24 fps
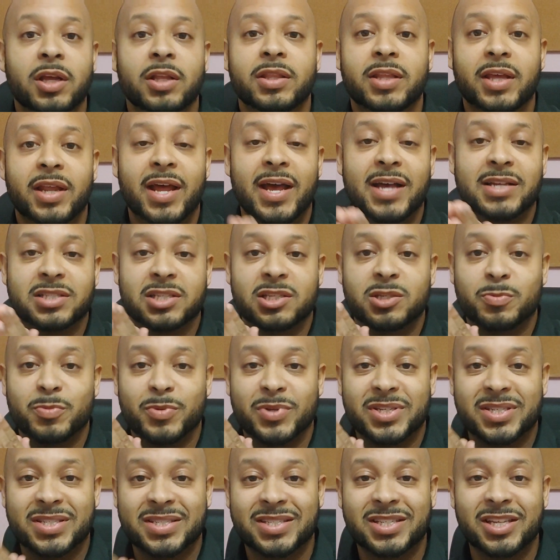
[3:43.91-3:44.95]
that has a
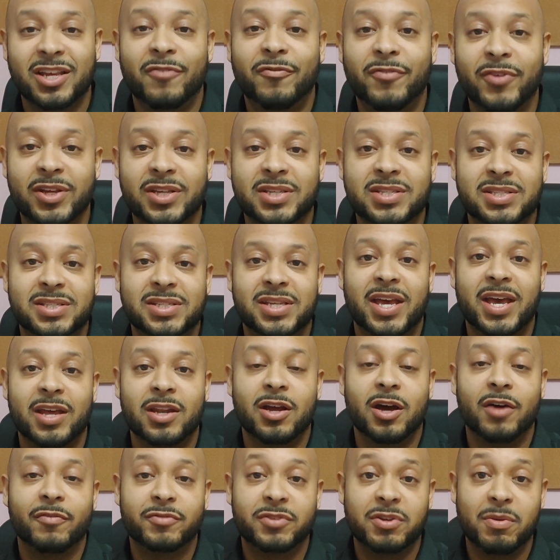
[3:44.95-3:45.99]
specific set
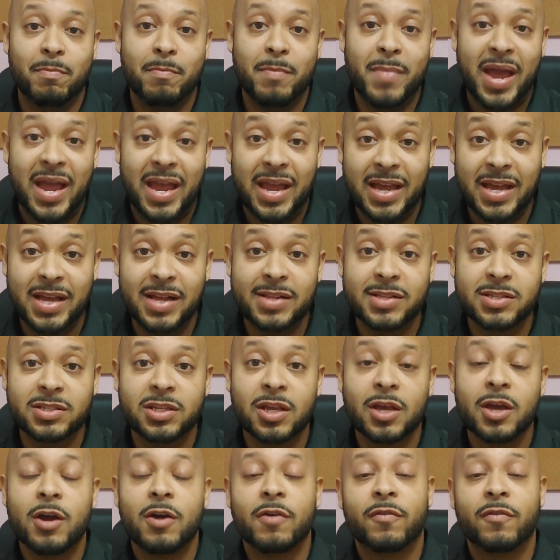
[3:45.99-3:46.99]
of demands